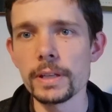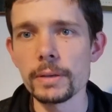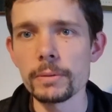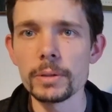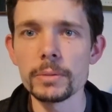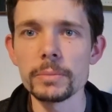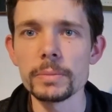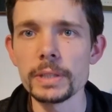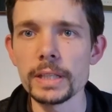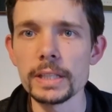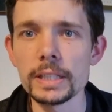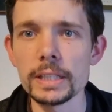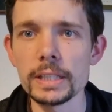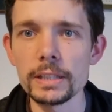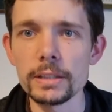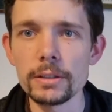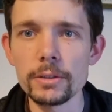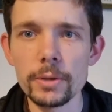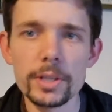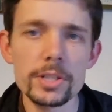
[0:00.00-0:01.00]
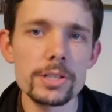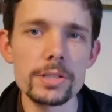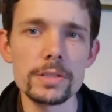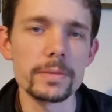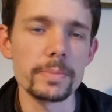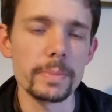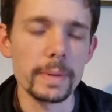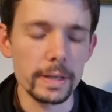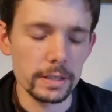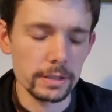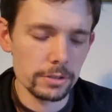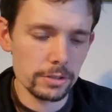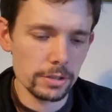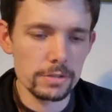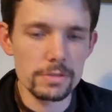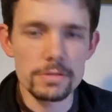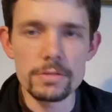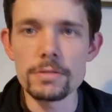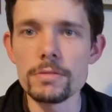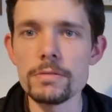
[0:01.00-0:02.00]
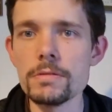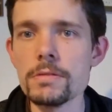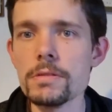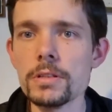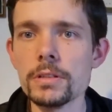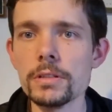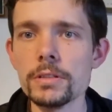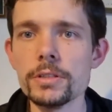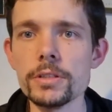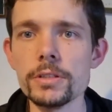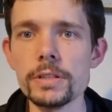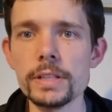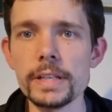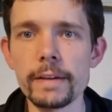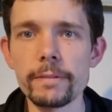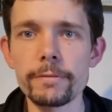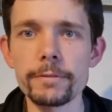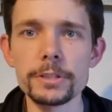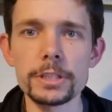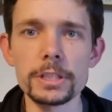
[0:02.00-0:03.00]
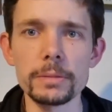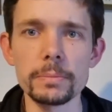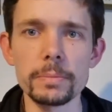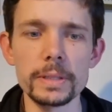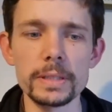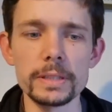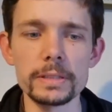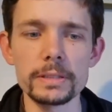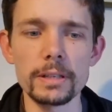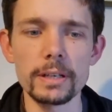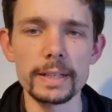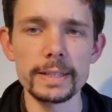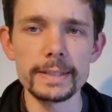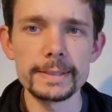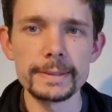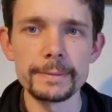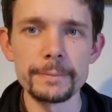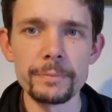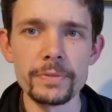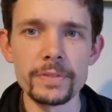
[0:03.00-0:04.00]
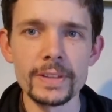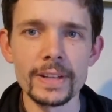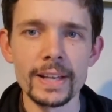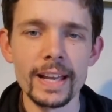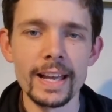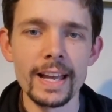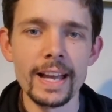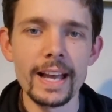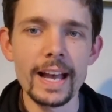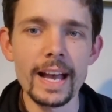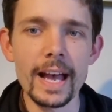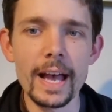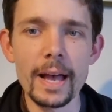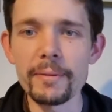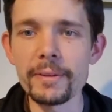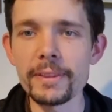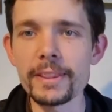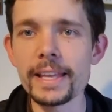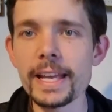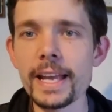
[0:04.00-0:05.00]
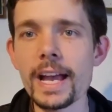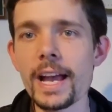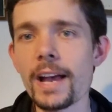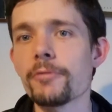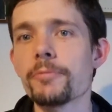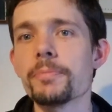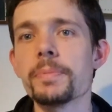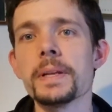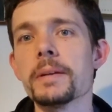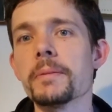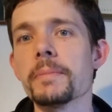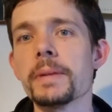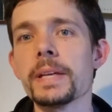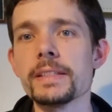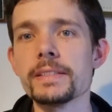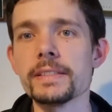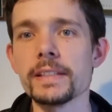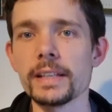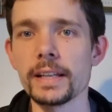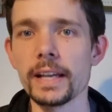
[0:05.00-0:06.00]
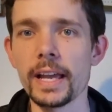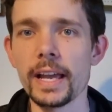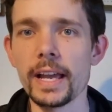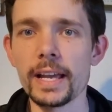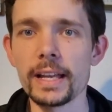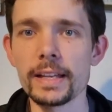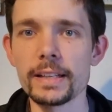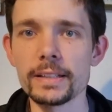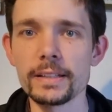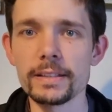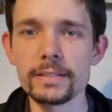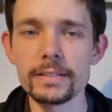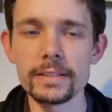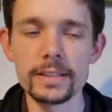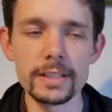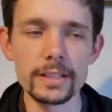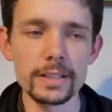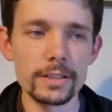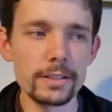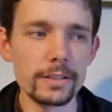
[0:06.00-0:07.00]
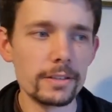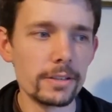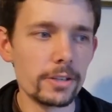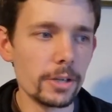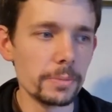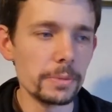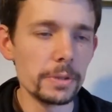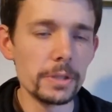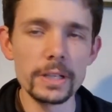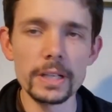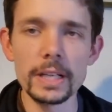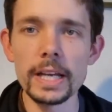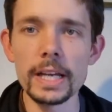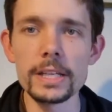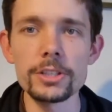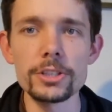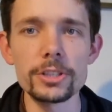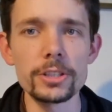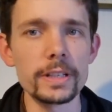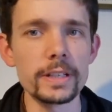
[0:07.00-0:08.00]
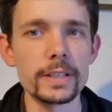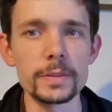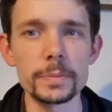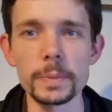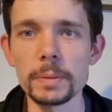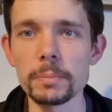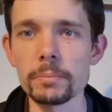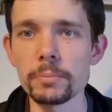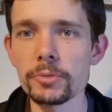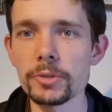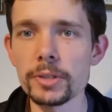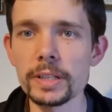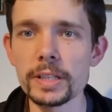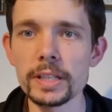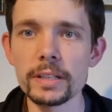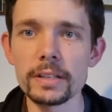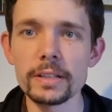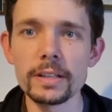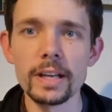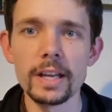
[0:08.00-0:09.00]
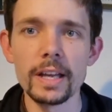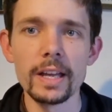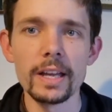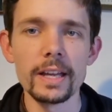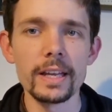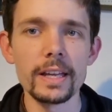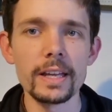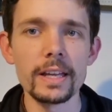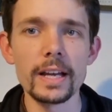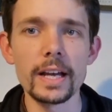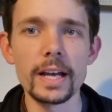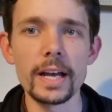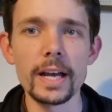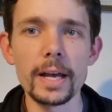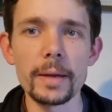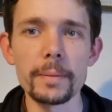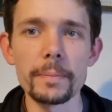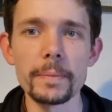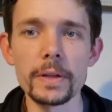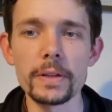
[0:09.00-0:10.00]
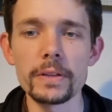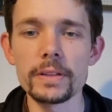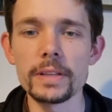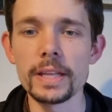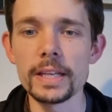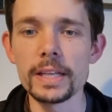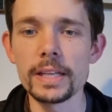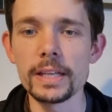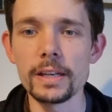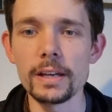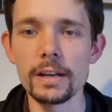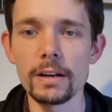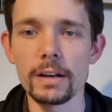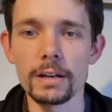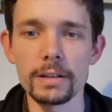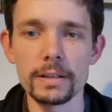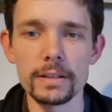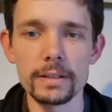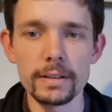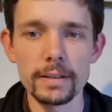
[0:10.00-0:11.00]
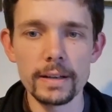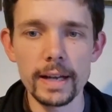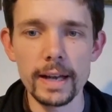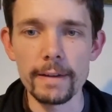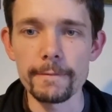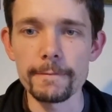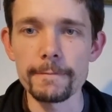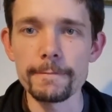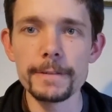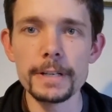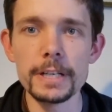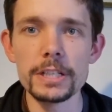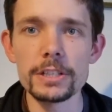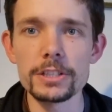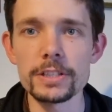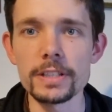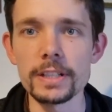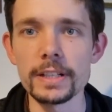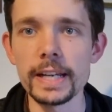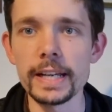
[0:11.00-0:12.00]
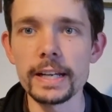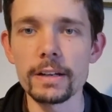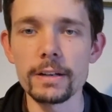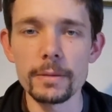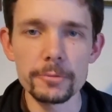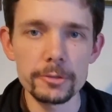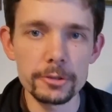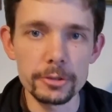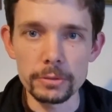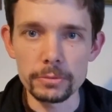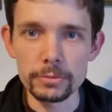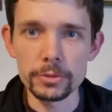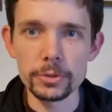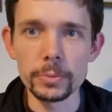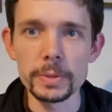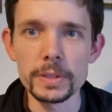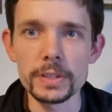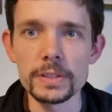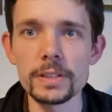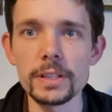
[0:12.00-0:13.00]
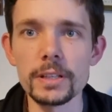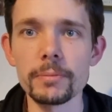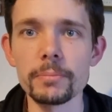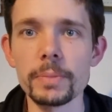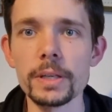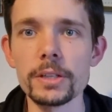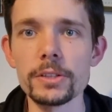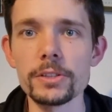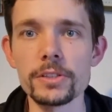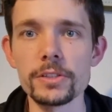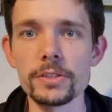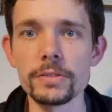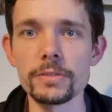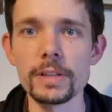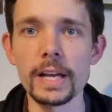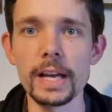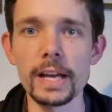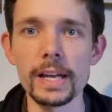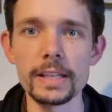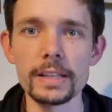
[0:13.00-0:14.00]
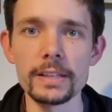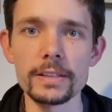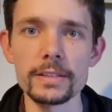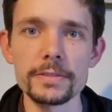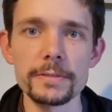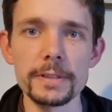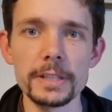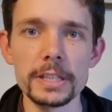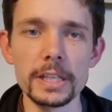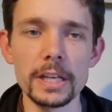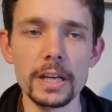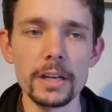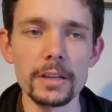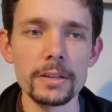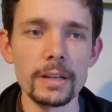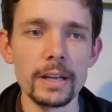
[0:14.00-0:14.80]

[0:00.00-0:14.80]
there won't be any questions about it. It's just, do the effigy, please, guys. They have been amazing, and the communication has been brilliant. They have finished the leg armour, and you'll be seeing pictures of that in this video.